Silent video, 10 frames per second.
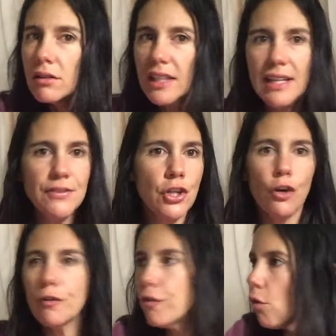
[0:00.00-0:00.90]
leaves
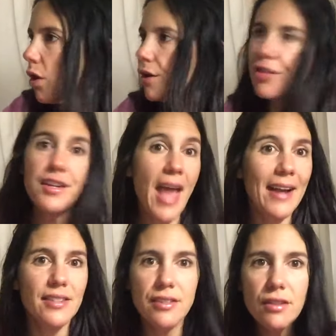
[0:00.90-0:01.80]
her for the
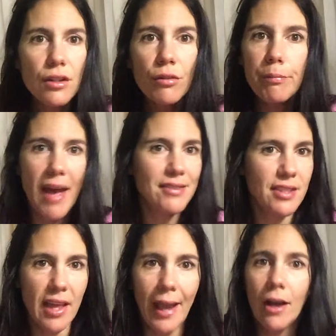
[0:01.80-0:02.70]
next
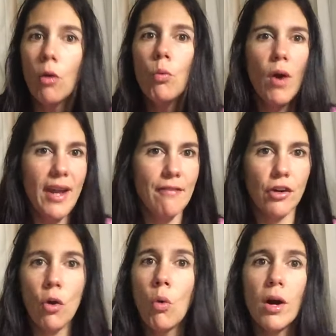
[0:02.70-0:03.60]
best thing,
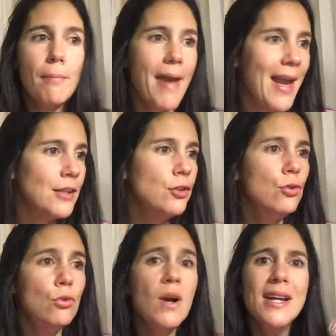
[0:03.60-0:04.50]
whatever, or a man
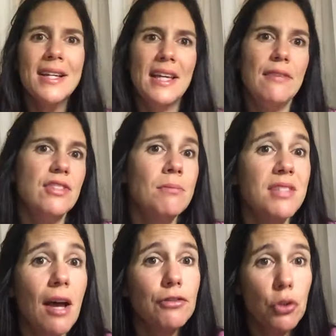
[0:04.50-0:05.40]
who gives
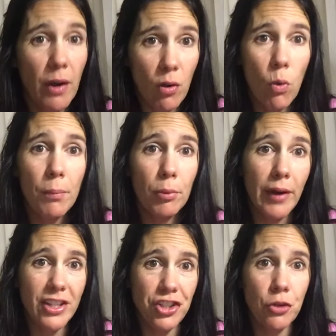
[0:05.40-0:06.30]
himself to a
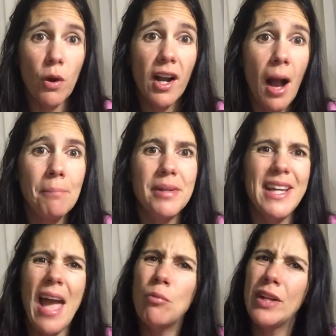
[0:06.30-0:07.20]
corporation or a
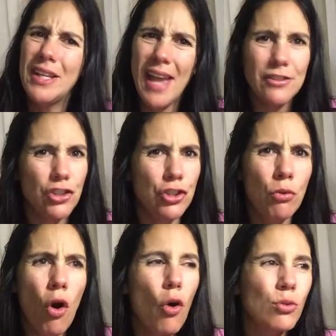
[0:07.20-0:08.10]
company and when he gets
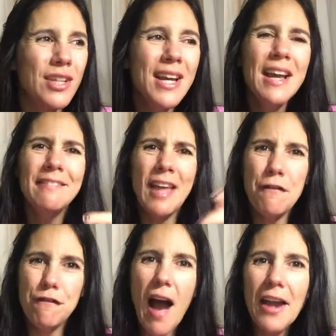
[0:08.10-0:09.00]
too old, they
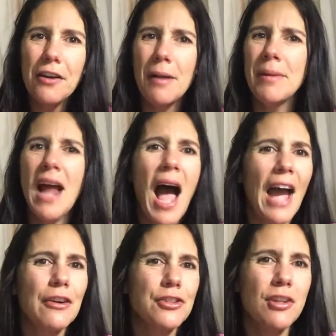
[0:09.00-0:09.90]
fire him and hire